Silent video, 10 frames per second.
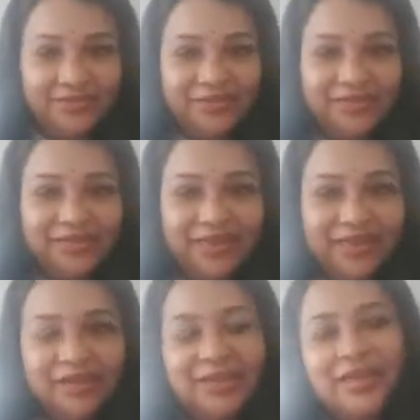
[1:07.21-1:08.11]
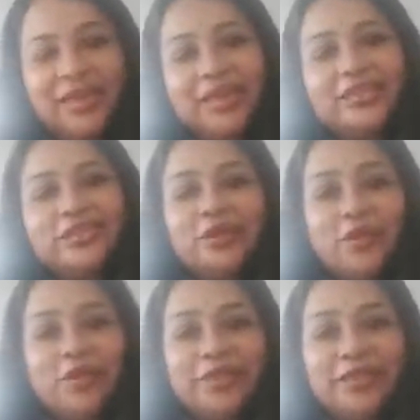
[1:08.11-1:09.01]
the skin is
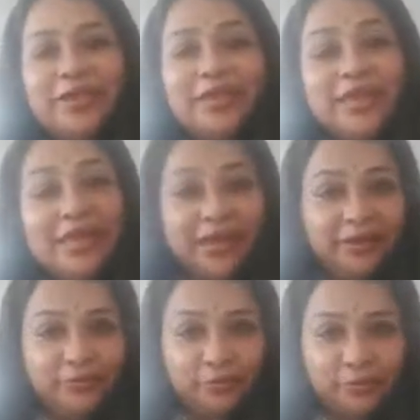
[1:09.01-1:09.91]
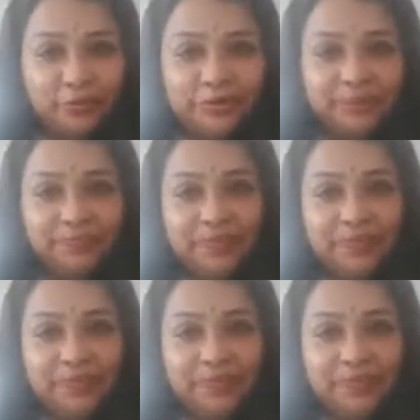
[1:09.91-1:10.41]
called the hair root.